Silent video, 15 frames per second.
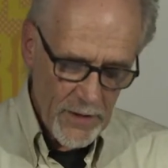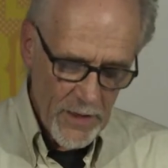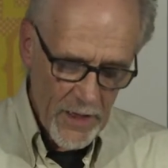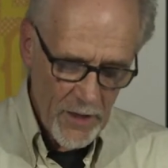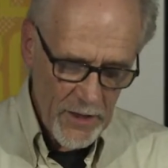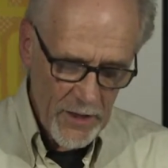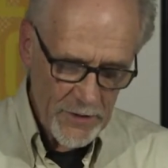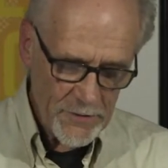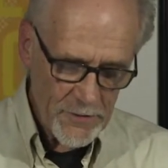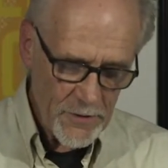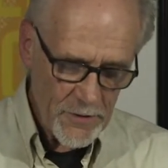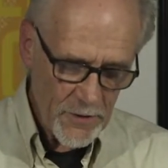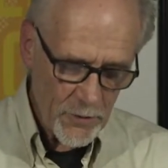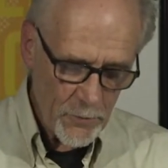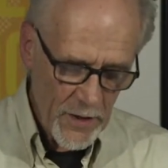Our answer
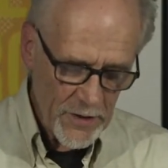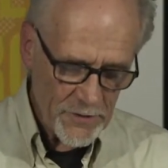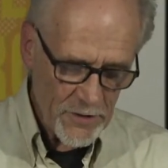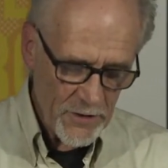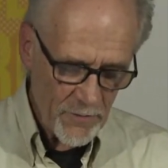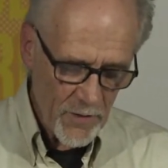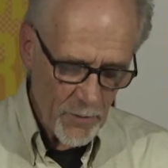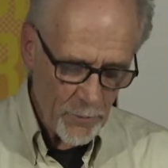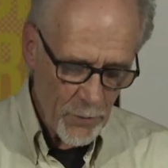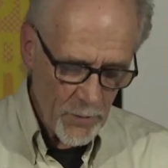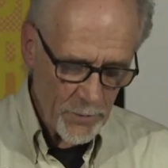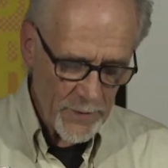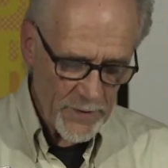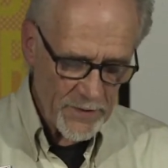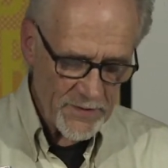to the question of our
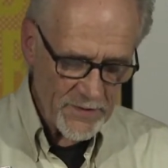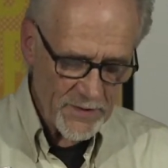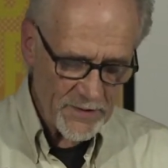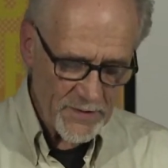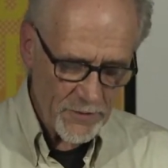purpose is